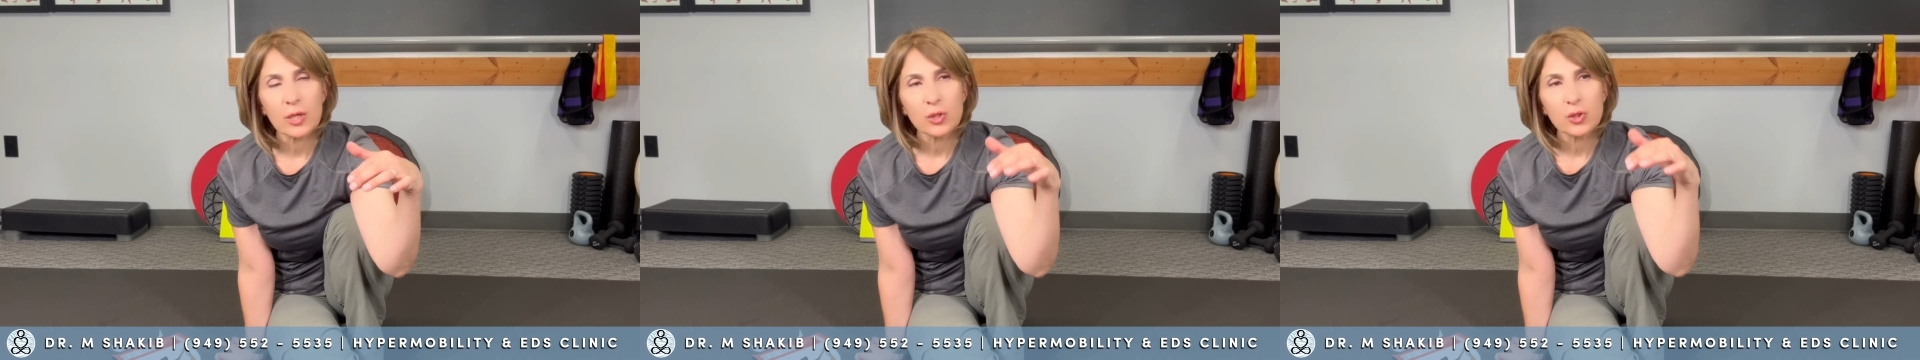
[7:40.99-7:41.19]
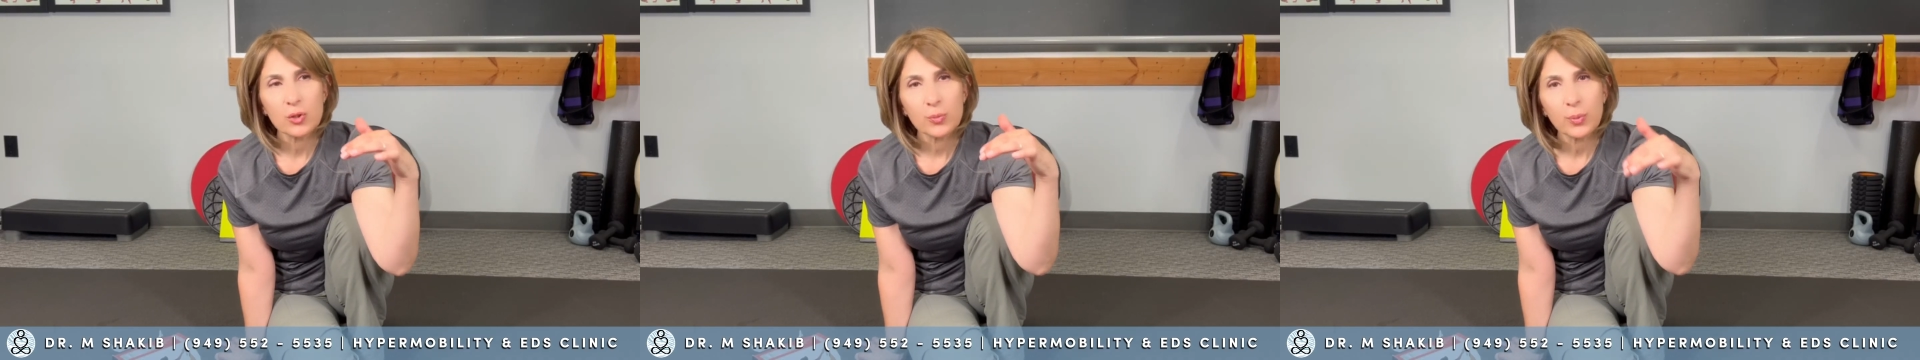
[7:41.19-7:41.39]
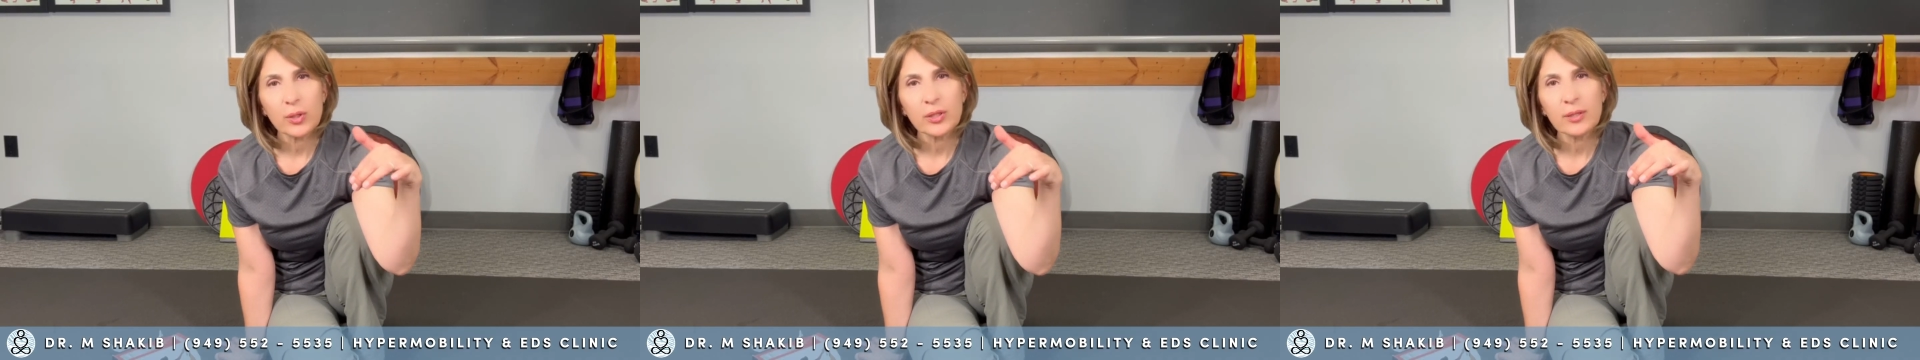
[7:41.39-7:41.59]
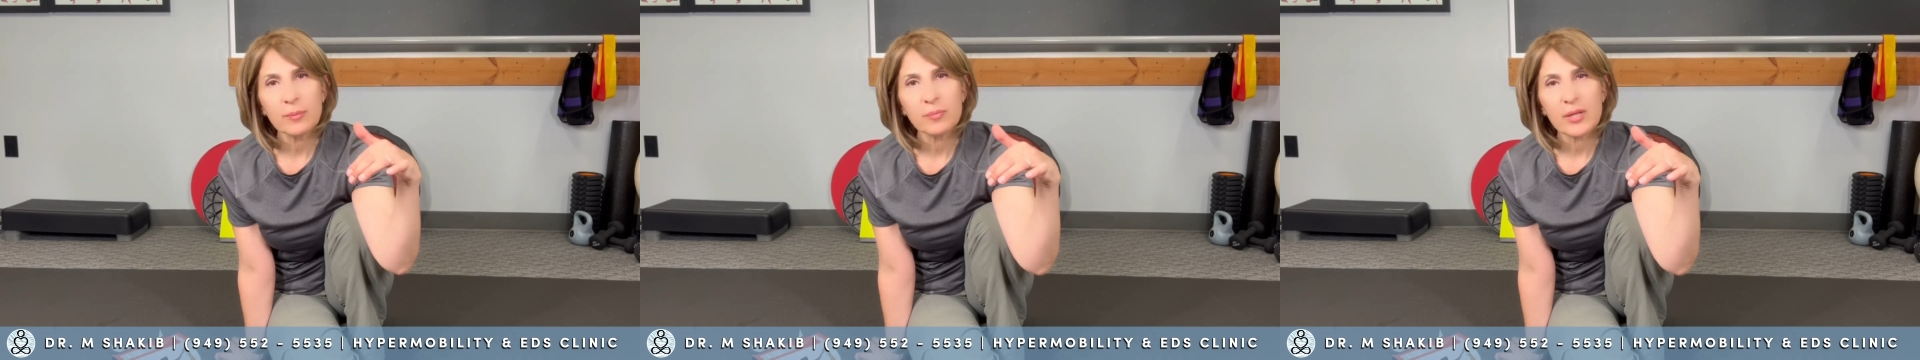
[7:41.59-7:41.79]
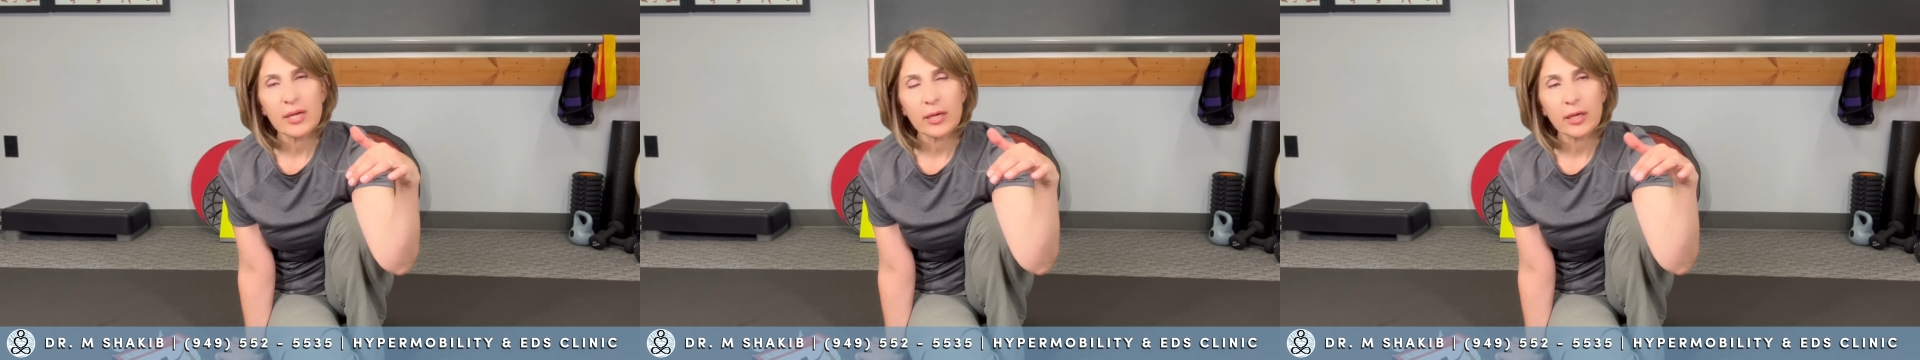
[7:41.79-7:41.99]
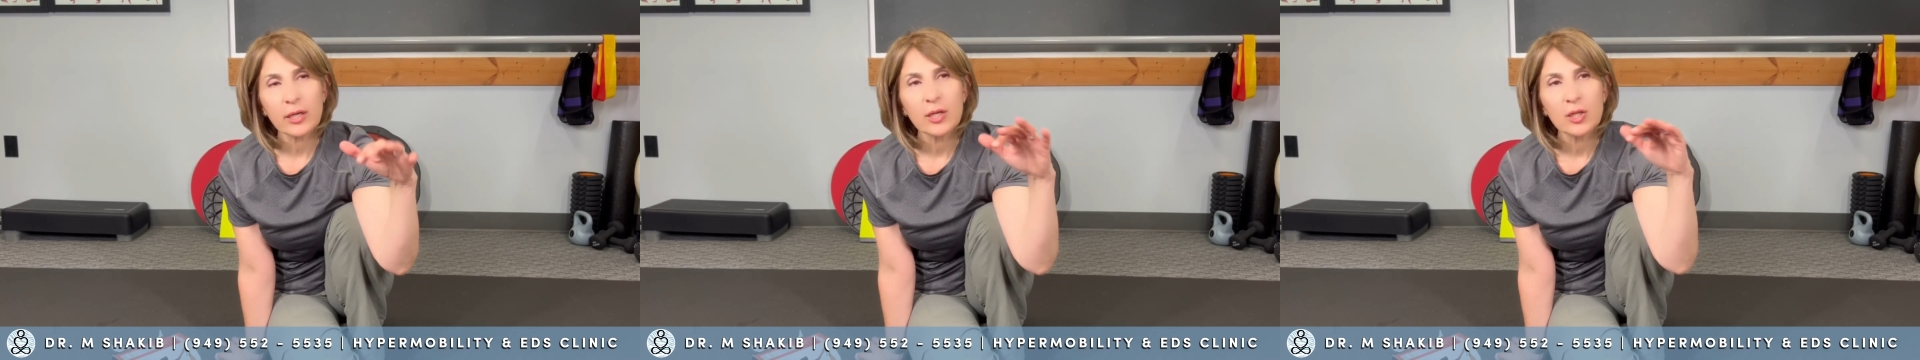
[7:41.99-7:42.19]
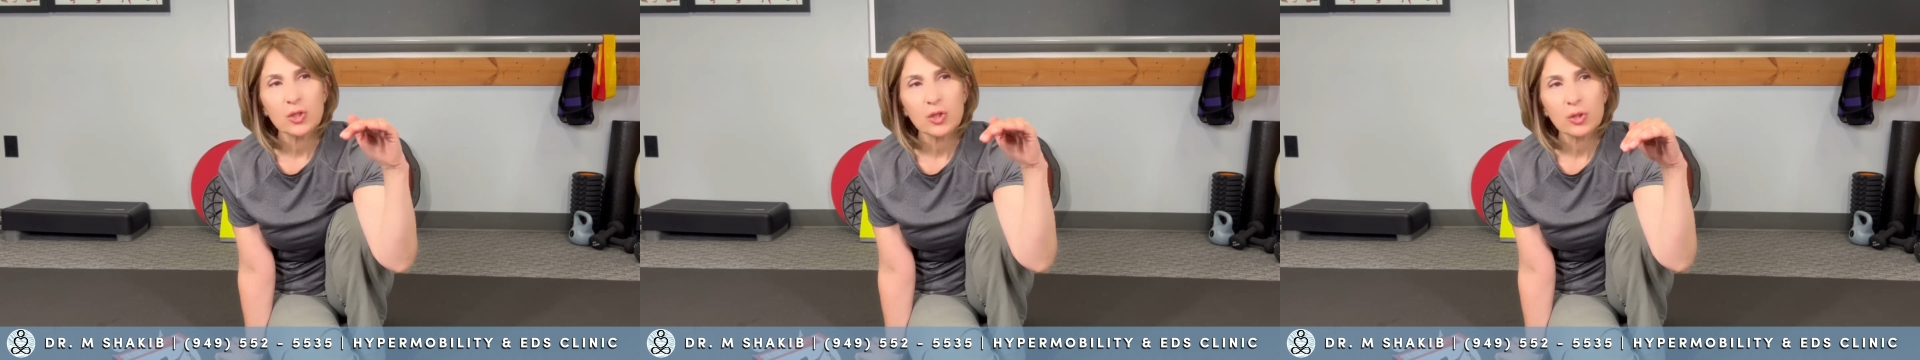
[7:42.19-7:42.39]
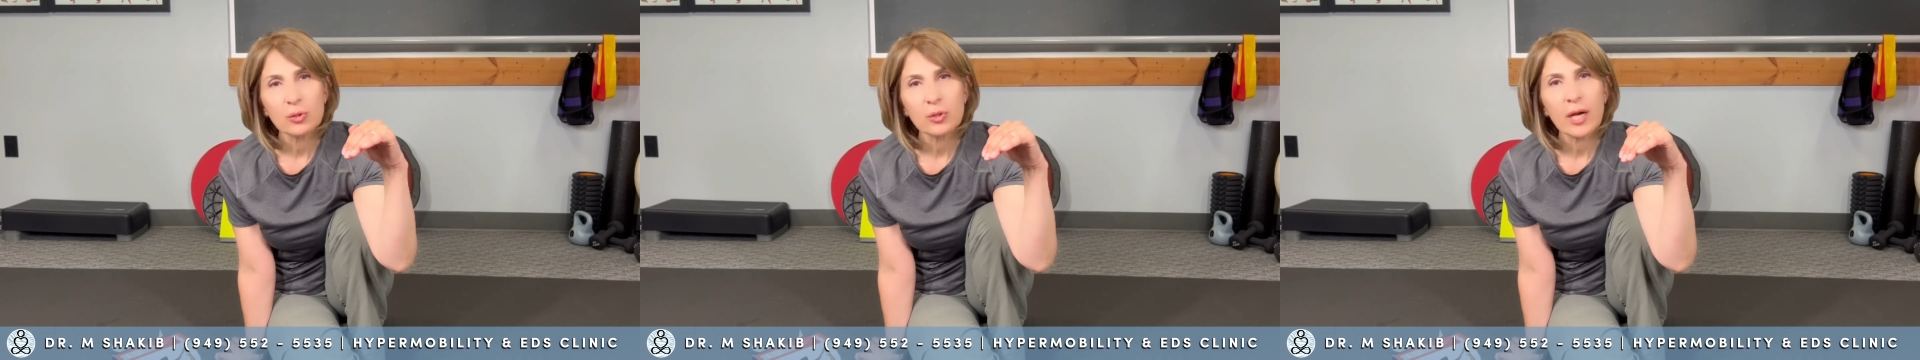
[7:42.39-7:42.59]
to put them there
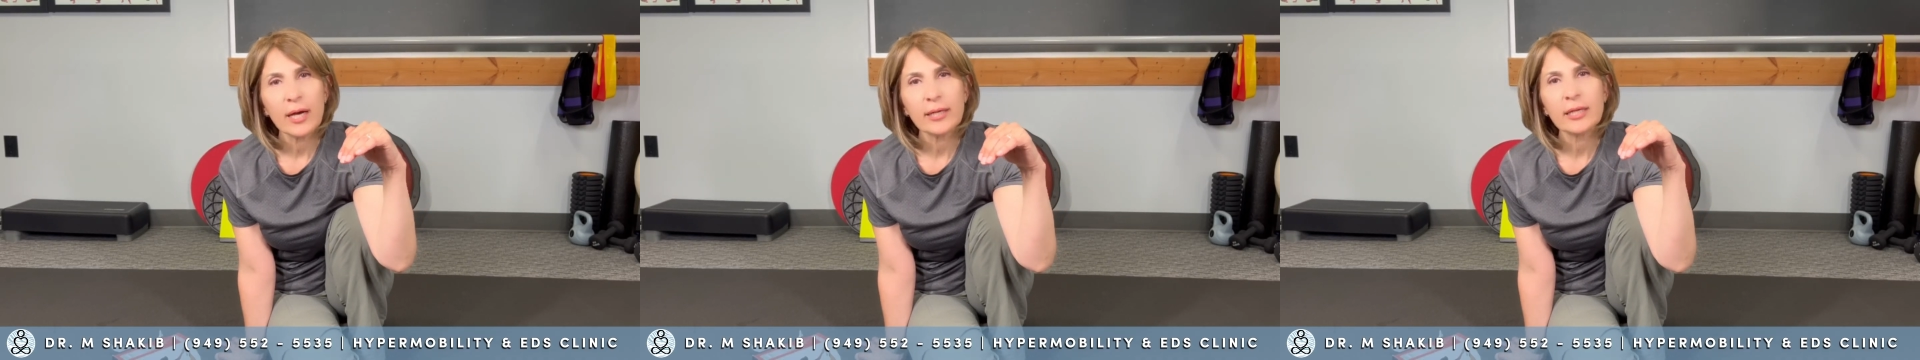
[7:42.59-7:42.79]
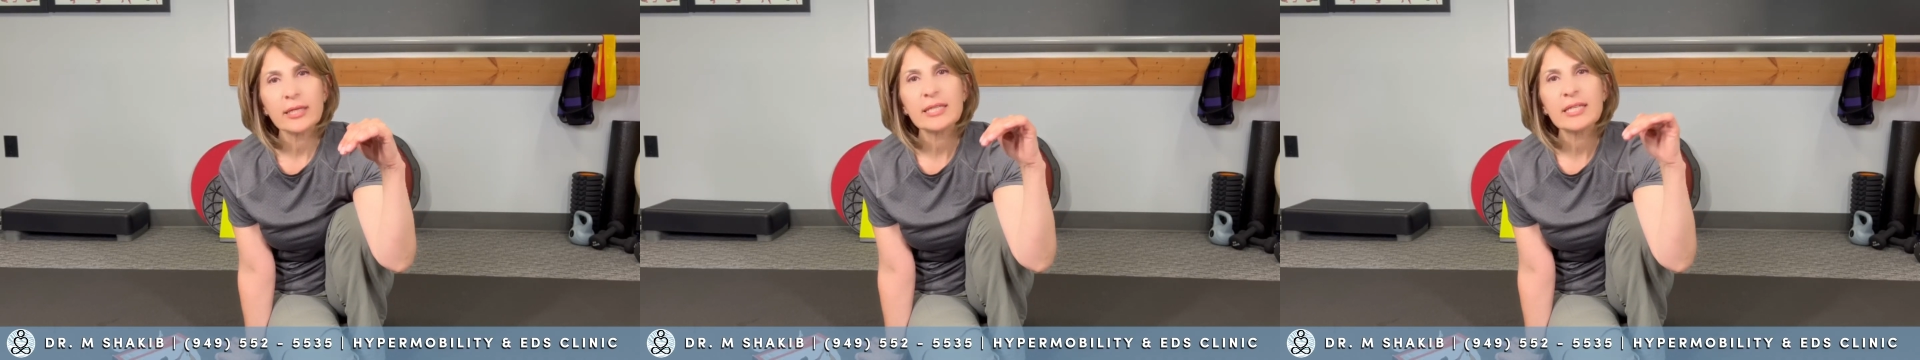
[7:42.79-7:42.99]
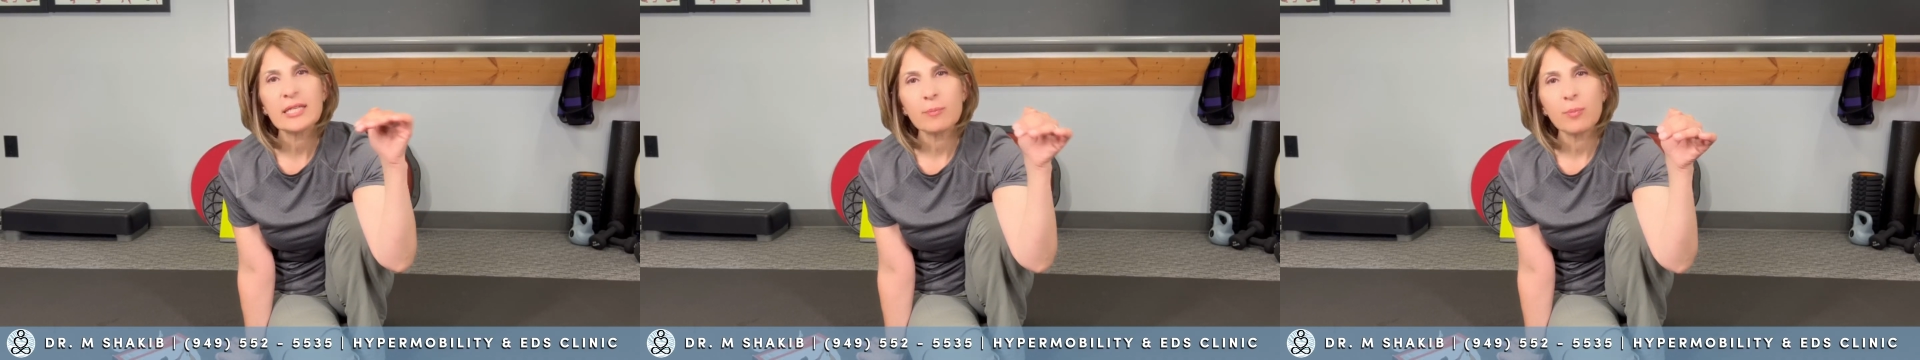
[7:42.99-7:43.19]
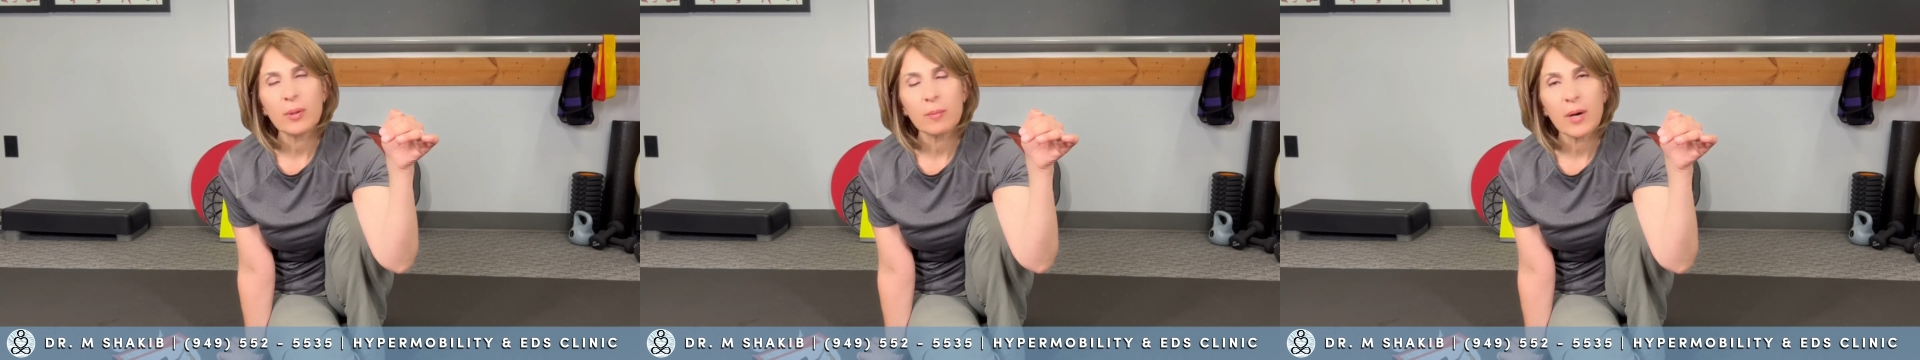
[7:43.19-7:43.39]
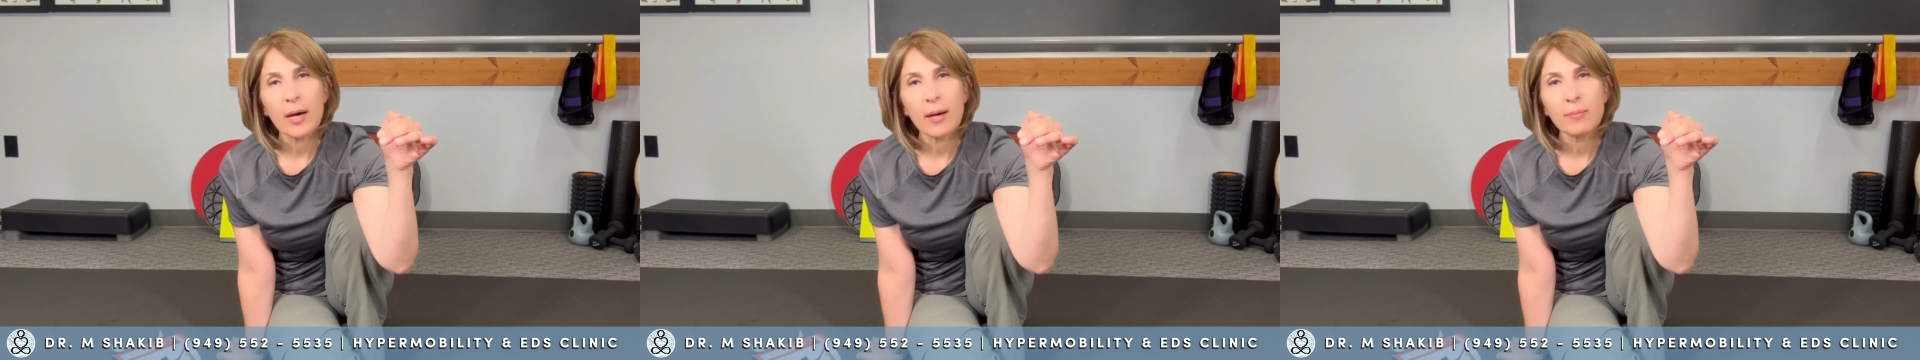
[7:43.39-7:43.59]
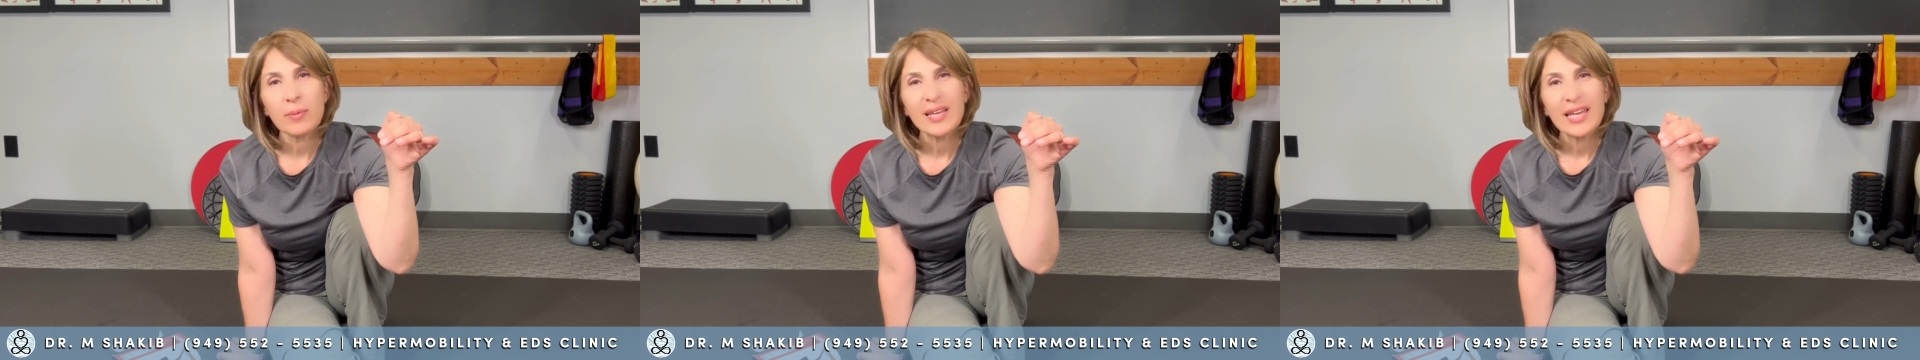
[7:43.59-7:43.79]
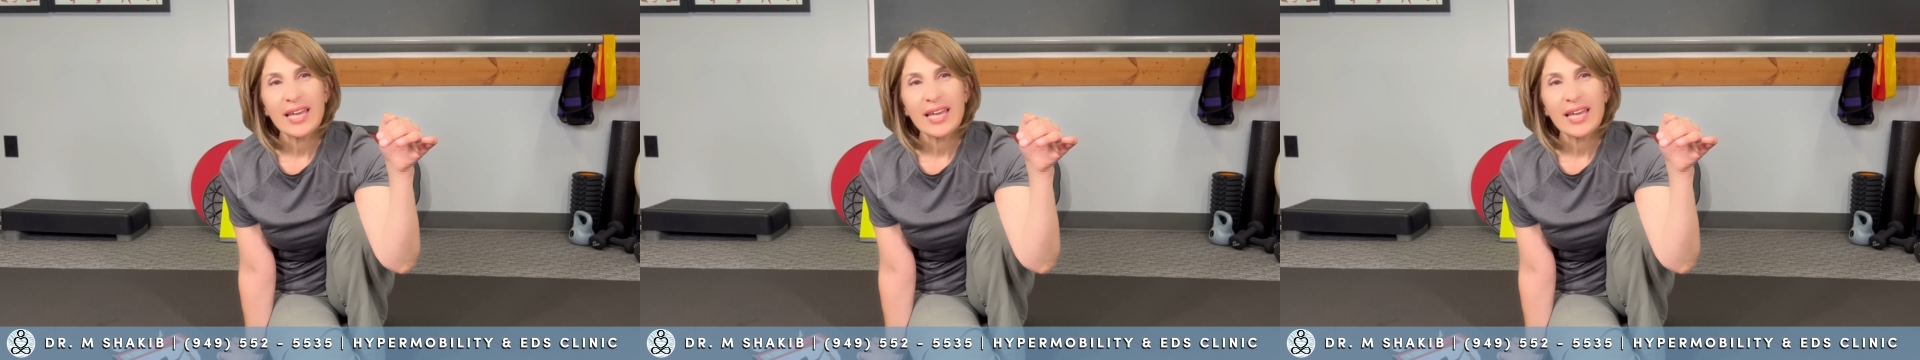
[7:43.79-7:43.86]
to kind of keep them up.